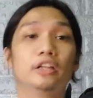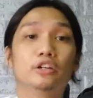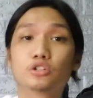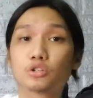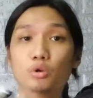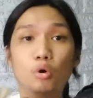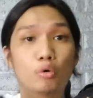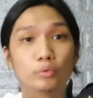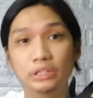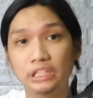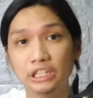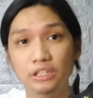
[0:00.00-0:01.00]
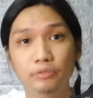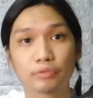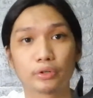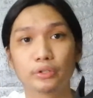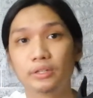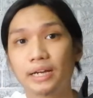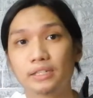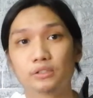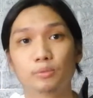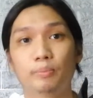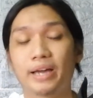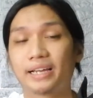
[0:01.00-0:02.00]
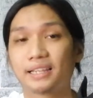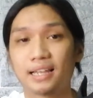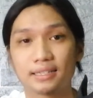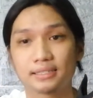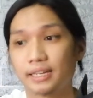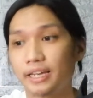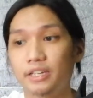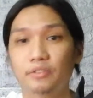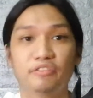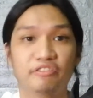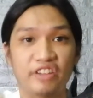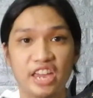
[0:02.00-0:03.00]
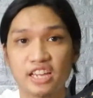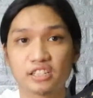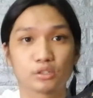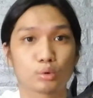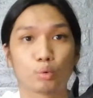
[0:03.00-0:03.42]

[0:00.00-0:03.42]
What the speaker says: there's no need for you guys to buy Class A fakes